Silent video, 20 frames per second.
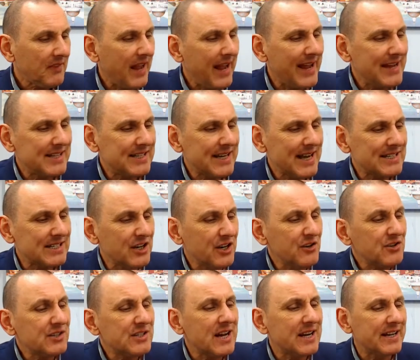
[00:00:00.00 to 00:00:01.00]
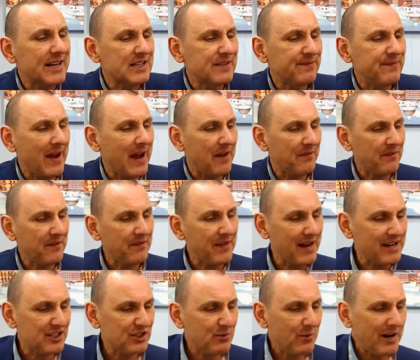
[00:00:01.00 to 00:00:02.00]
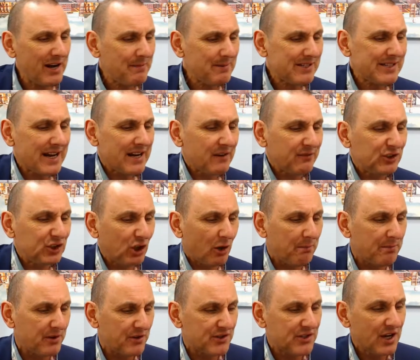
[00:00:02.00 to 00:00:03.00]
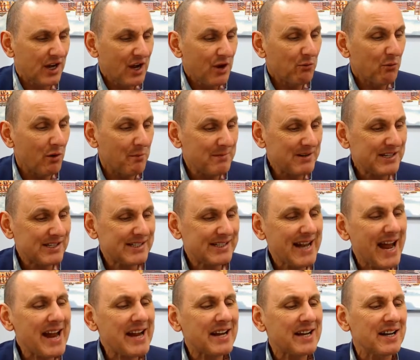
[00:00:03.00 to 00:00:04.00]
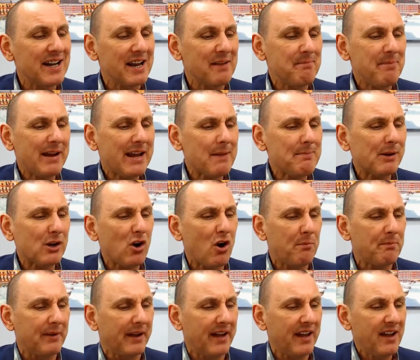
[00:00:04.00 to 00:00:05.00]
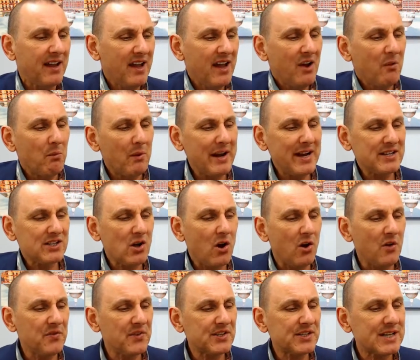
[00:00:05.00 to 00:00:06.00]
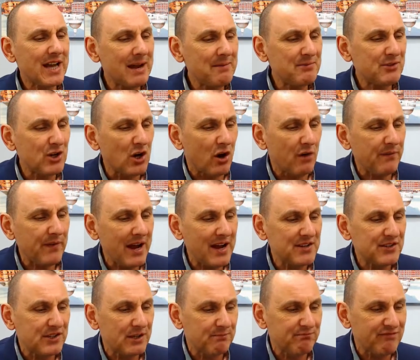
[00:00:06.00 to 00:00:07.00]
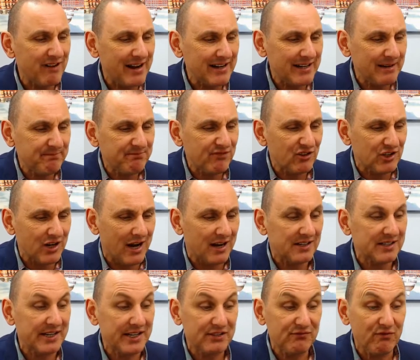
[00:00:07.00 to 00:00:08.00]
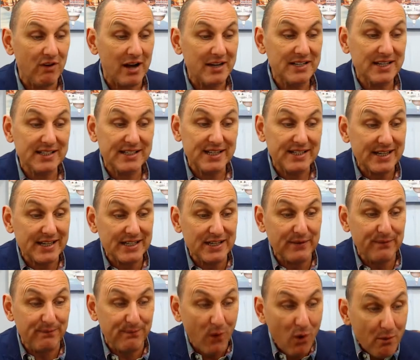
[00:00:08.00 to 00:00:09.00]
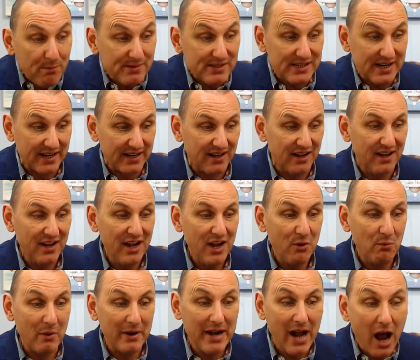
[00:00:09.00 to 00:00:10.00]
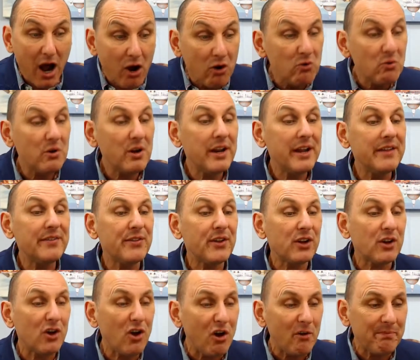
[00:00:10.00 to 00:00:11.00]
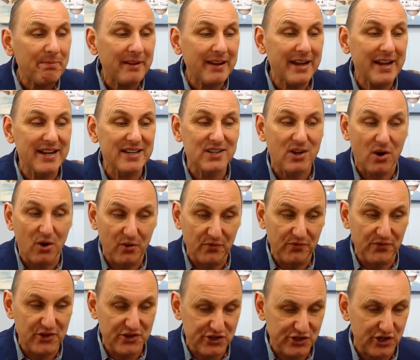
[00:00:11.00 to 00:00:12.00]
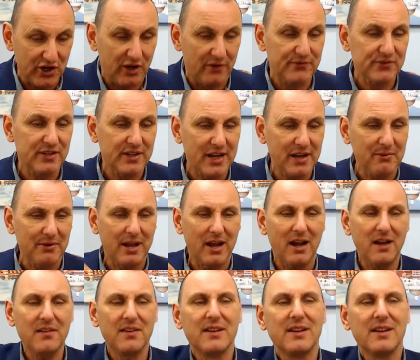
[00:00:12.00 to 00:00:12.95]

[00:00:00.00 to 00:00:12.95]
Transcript: It says a new study has found that 20% of shoppers will mistakenly pick up a copy when it's on the same shelf as the branded product. This rises to 64% when only the copy is on the shelf. So there we are.